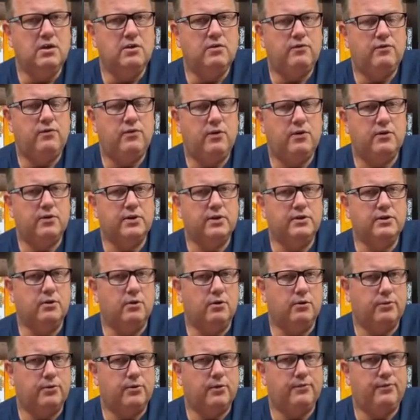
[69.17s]
for the
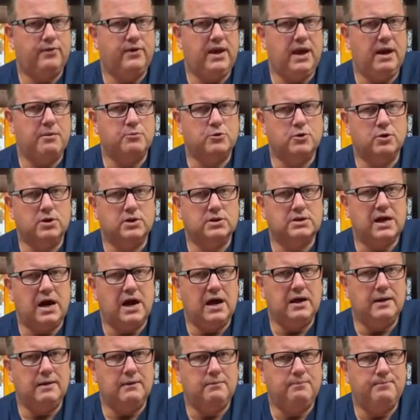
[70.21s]
north of the Emerald
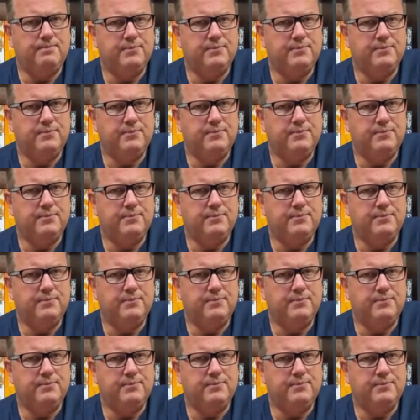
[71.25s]
Isle.